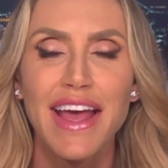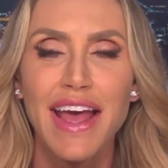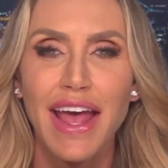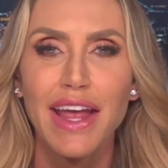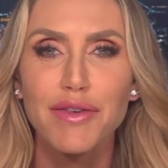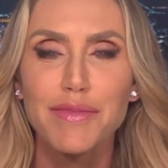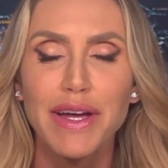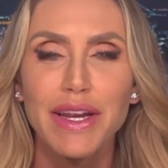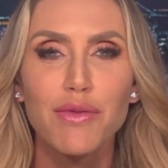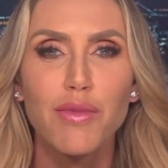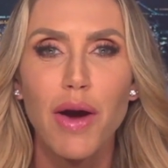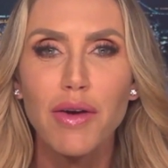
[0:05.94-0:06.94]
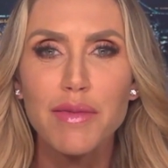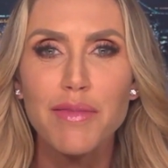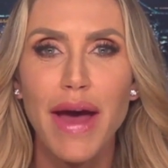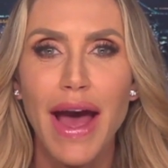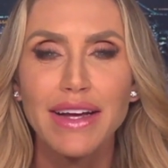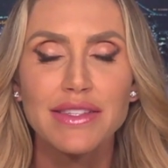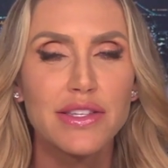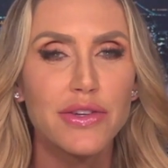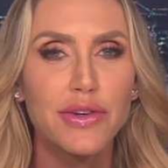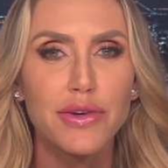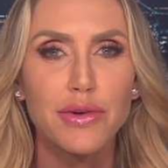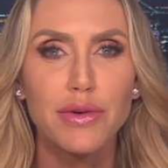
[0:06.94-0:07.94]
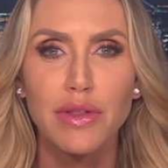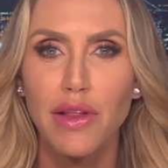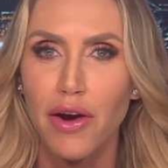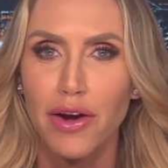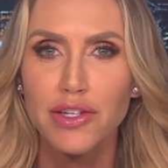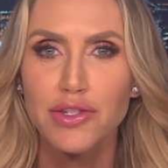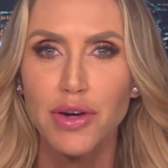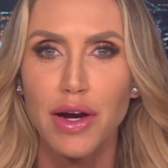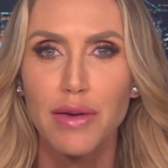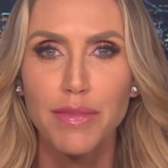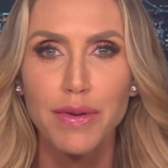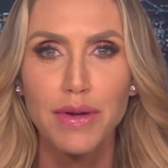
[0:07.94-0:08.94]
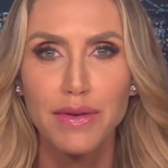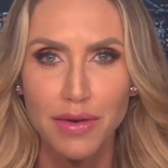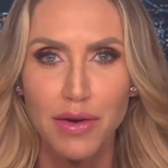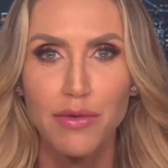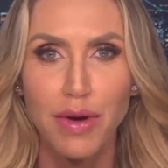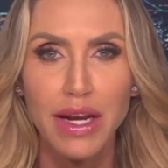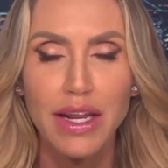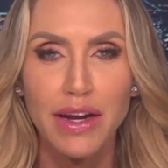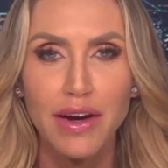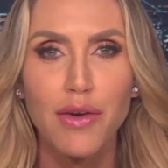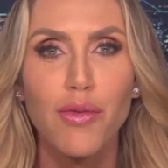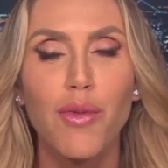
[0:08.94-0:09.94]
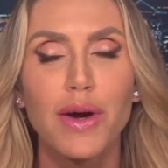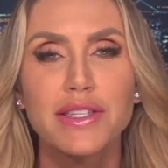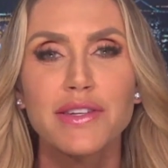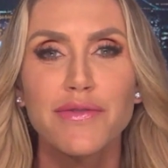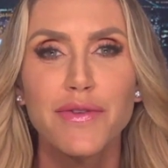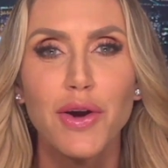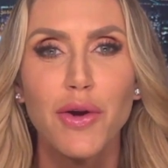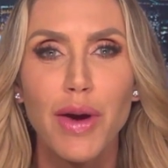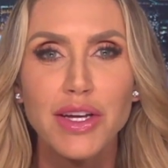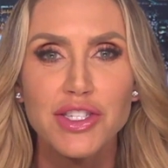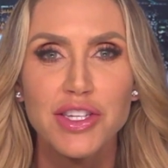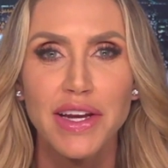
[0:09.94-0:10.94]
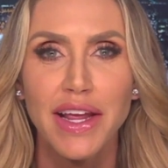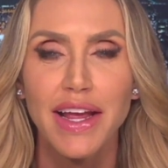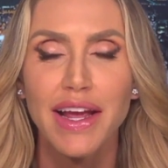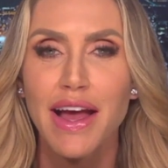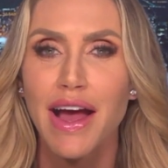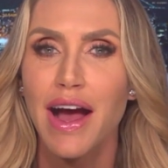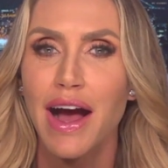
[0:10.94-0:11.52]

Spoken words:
Hey, everybody. Welcome back to Lara Trump right here, wanted for questioning.